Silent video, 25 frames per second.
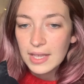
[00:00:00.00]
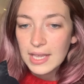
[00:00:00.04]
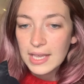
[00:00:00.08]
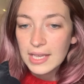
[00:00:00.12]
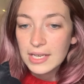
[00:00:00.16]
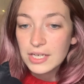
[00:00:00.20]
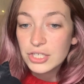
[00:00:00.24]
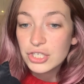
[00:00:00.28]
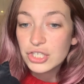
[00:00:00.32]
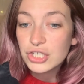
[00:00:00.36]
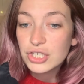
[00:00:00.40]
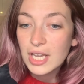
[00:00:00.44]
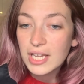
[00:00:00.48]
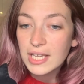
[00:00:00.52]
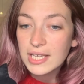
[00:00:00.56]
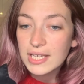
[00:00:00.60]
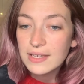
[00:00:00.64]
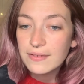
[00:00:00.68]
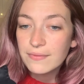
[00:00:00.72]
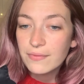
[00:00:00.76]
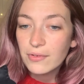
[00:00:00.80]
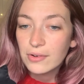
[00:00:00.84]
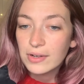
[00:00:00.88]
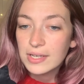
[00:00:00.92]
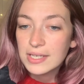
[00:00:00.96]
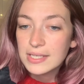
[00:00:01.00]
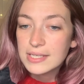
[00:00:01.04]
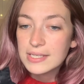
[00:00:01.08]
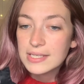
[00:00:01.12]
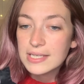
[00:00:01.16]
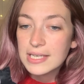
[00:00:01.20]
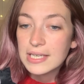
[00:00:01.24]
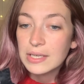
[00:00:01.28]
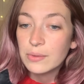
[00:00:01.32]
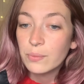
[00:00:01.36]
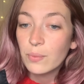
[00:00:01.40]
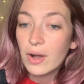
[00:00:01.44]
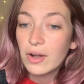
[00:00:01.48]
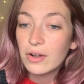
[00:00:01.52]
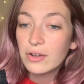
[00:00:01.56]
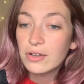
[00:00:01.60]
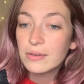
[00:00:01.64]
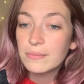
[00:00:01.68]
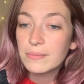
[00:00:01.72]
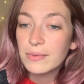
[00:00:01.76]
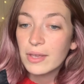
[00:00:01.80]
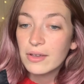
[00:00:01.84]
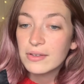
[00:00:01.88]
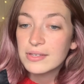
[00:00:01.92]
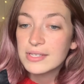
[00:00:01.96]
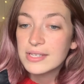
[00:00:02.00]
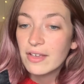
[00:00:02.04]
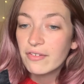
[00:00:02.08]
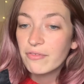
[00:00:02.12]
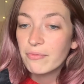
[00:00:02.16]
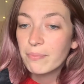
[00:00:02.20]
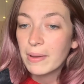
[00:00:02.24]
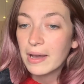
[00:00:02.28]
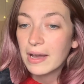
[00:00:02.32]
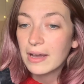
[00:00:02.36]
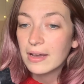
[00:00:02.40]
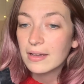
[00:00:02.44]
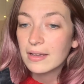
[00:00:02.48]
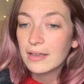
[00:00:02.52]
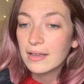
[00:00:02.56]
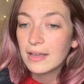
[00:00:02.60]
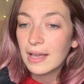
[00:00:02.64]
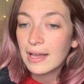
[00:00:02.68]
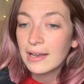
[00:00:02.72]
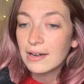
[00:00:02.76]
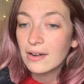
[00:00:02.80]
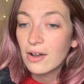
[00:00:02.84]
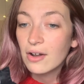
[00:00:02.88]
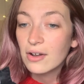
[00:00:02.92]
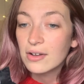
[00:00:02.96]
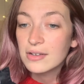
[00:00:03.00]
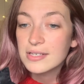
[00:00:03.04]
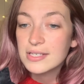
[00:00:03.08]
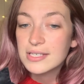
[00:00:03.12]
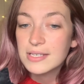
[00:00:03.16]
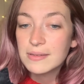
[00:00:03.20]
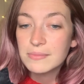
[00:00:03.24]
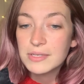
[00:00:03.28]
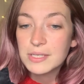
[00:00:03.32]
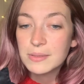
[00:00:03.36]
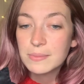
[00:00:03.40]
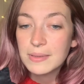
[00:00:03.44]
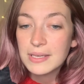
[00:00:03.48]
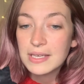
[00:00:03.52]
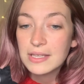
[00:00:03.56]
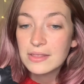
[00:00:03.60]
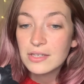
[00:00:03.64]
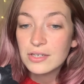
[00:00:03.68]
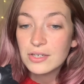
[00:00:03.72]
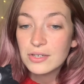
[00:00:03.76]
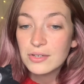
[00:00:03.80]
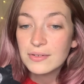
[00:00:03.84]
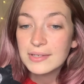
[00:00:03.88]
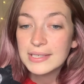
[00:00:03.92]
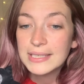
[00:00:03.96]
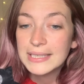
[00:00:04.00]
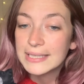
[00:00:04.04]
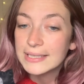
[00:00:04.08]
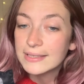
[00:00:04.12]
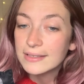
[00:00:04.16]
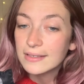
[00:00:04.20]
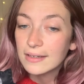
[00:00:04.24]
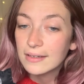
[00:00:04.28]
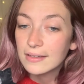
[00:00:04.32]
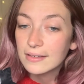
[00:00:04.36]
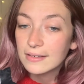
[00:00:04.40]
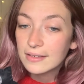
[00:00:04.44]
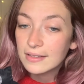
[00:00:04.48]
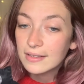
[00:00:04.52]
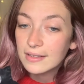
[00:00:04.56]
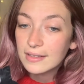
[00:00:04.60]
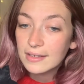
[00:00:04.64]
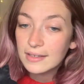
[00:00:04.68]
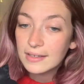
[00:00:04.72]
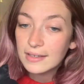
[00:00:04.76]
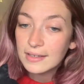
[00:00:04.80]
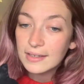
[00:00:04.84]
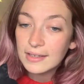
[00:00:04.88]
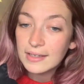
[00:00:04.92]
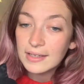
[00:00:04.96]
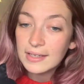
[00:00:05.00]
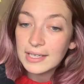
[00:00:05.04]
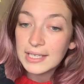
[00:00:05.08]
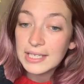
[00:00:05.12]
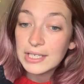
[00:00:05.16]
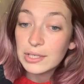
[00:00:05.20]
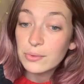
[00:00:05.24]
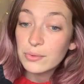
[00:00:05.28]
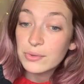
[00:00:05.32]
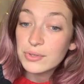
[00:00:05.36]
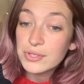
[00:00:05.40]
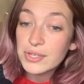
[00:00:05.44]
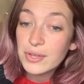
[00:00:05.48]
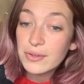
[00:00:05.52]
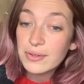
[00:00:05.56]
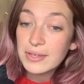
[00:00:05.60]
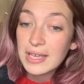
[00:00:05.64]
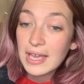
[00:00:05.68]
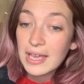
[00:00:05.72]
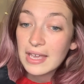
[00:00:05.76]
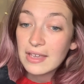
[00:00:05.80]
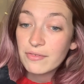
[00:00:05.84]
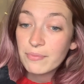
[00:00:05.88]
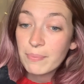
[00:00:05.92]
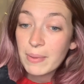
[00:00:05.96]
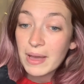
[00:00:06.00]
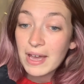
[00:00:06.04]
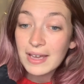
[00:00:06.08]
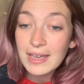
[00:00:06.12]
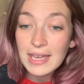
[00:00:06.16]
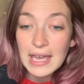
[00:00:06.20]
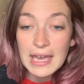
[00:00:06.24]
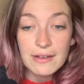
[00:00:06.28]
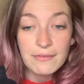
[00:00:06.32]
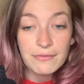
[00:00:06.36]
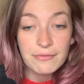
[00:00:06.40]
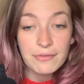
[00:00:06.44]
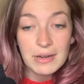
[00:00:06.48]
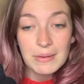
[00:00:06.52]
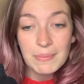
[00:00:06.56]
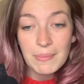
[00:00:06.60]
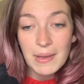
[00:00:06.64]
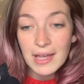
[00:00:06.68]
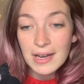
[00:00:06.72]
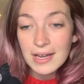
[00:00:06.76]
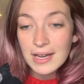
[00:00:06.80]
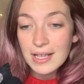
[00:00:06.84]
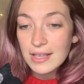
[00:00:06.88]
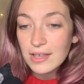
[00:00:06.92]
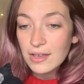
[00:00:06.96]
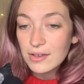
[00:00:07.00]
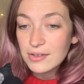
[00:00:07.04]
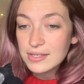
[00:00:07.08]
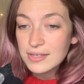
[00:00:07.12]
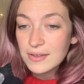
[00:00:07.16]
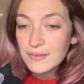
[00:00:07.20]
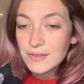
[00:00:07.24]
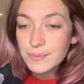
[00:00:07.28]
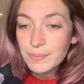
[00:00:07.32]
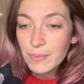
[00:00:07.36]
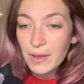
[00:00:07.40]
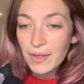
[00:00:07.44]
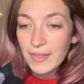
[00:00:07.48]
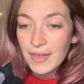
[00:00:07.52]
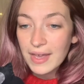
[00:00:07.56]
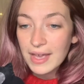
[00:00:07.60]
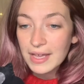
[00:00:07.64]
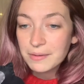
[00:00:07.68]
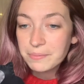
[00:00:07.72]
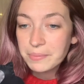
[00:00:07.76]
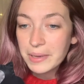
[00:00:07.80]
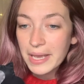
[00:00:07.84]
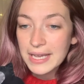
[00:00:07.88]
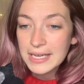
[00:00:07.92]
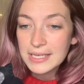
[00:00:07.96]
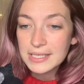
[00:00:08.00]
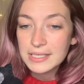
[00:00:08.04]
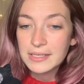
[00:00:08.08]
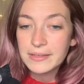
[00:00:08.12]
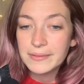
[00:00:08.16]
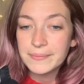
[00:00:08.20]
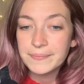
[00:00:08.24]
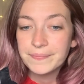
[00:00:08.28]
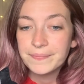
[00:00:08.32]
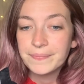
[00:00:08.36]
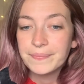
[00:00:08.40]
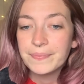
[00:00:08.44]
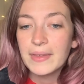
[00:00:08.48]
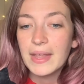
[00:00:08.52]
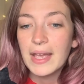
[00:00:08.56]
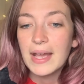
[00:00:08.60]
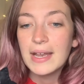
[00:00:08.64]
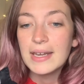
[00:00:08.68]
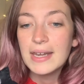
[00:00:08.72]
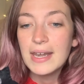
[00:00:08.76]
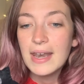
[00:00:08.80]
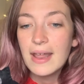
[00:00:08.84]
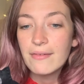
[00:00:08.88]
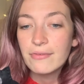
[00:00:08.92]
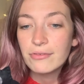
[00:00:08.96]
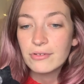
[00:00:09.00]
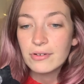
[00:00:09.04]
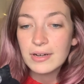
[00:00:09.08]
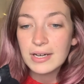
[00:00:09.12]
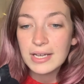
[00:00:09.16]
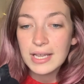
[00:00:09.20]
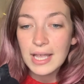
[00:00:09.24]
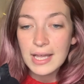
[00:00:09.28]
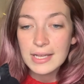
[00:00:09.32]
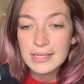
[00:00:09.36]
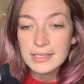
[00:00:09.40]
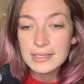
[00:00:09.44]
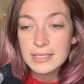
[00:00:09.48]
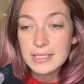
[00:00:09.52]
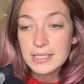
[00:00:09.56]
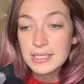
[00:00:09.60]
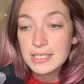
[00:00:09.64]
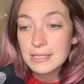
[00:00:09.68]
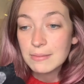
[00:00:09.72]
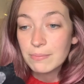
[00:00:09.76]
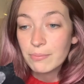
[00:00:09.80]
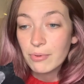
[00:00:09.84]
In a shaky voice, he welcomed Yosef back and asked him to be the new leader. He also gave back every penny Yosef's mother had paid him, and never again did he